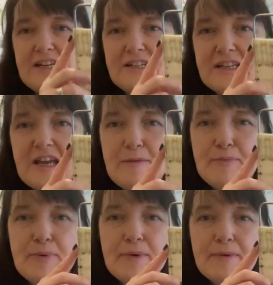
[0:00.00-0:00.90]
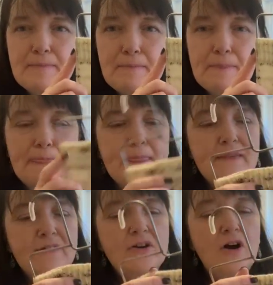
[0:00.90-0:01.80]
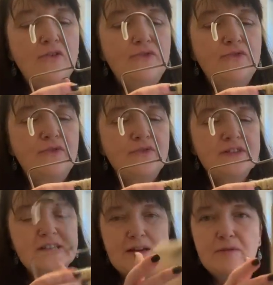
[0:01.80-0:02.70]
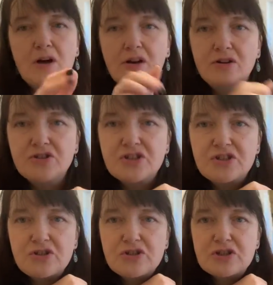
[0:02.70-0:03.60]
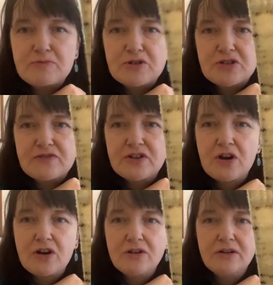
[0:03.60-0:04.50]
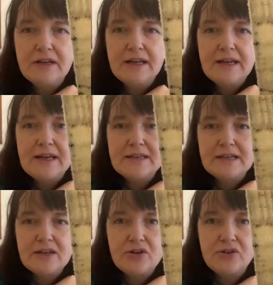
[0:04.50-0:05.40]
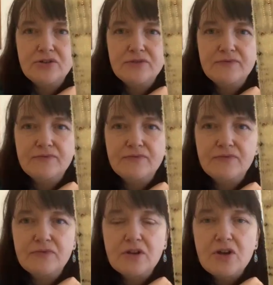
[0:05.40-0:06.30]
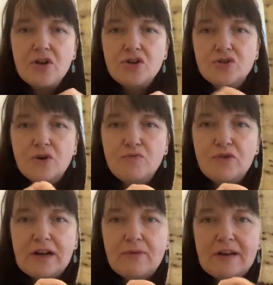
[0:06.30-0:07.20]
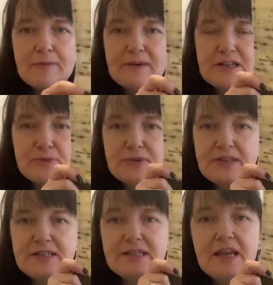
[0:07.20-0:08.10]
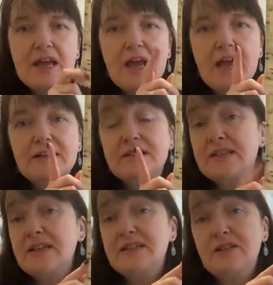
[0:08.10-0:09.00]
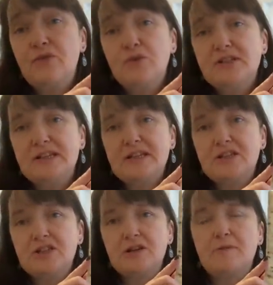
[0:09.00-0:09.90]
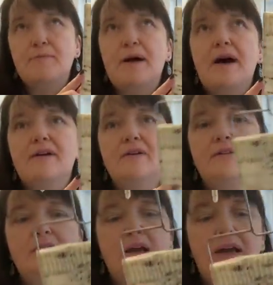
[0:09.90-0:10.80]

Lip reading: to keep the cuff the same colour just to use as much of the yarn as I could. So I'm really, really pleased with this. It's a 64 stitch pattern,